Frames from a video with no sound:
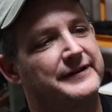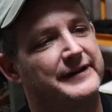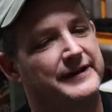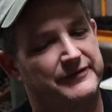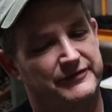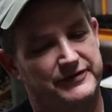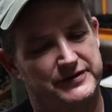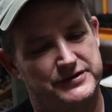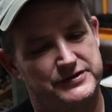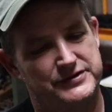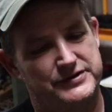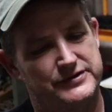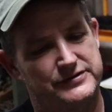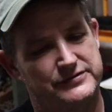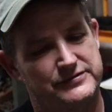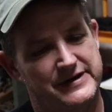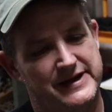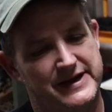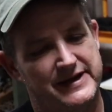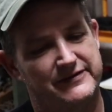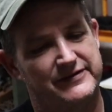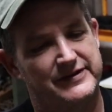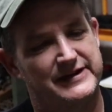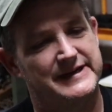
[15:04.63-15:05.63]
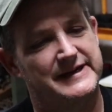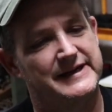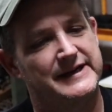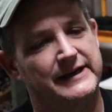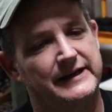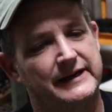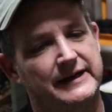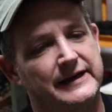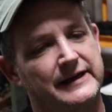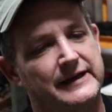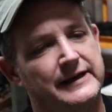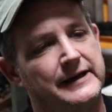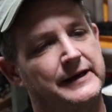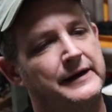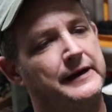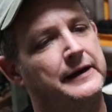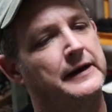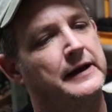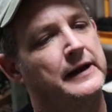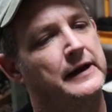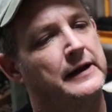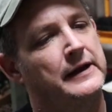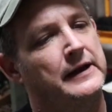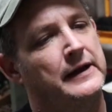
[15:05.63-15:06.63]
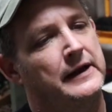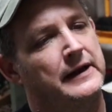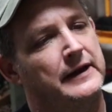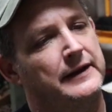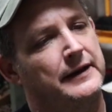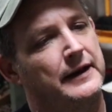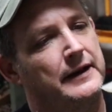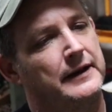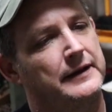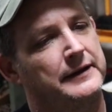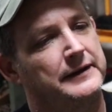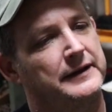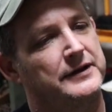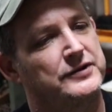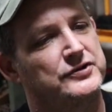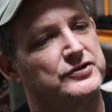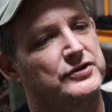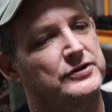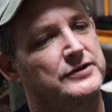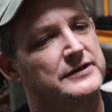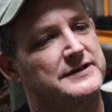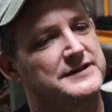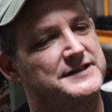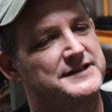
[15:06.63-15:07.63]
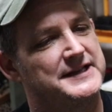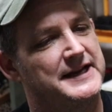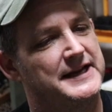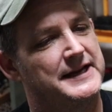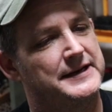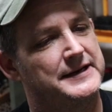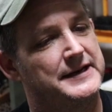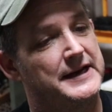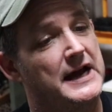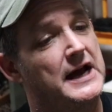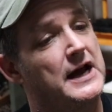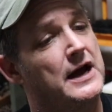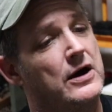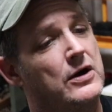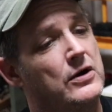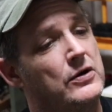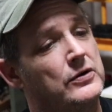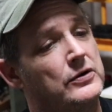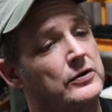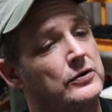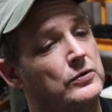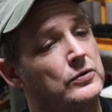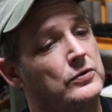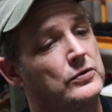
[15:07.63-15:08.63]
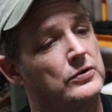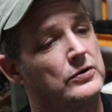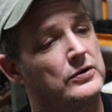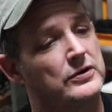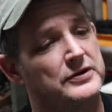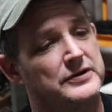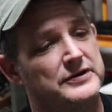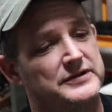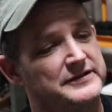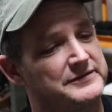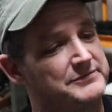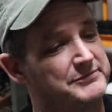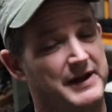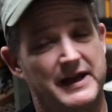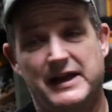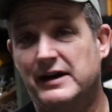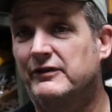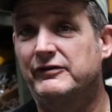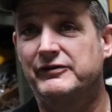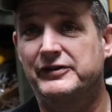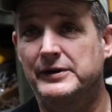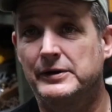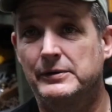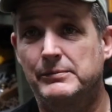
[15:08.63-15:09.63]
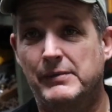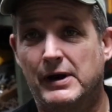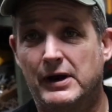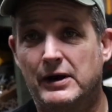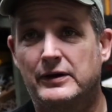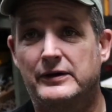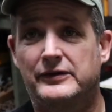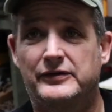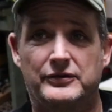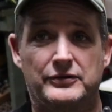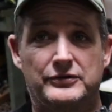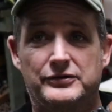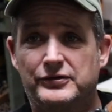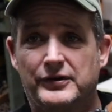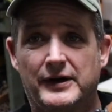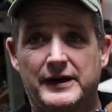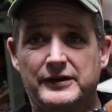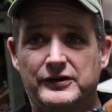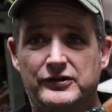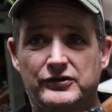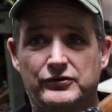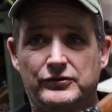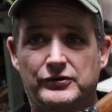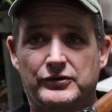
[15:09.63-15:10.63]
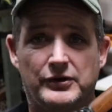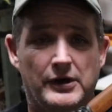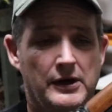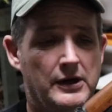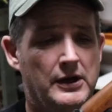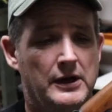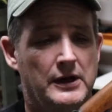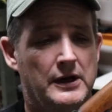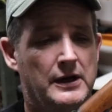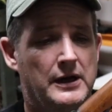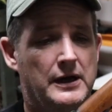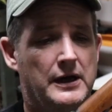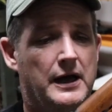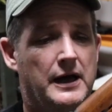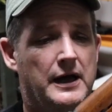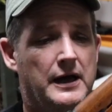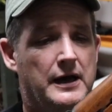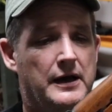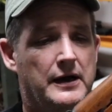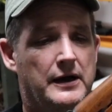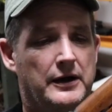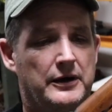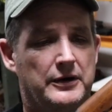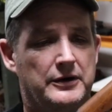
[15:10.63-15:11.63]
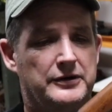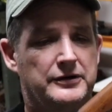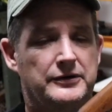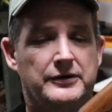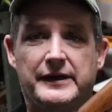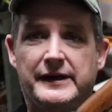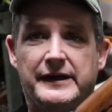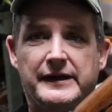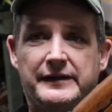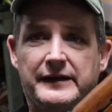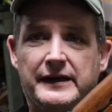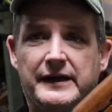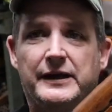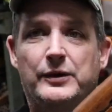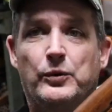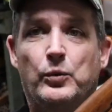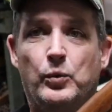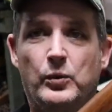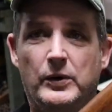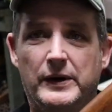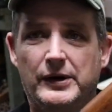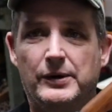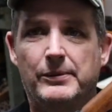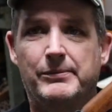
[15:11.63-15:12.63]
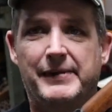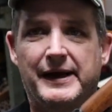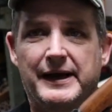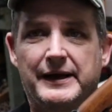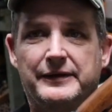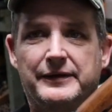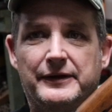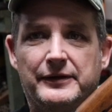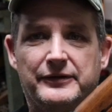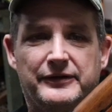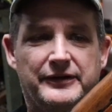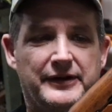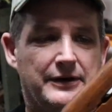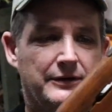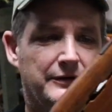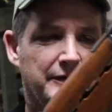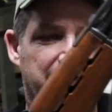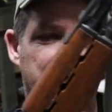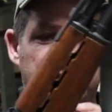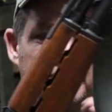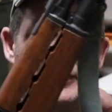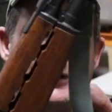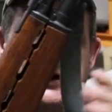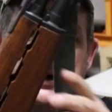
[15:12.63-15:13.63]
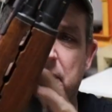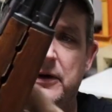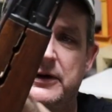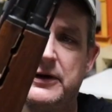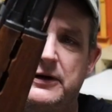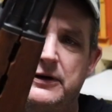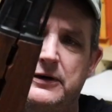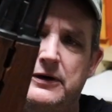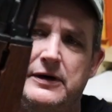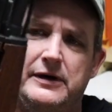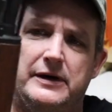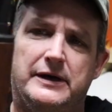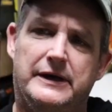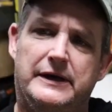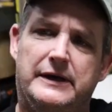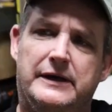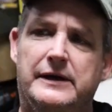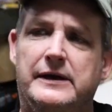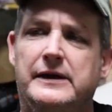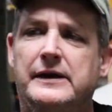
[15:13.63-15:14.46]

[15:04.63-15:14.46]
If you do have a nick in it, that you couldn't sand out, or some battlefield marks or trench art or anything, it will make those areas darker.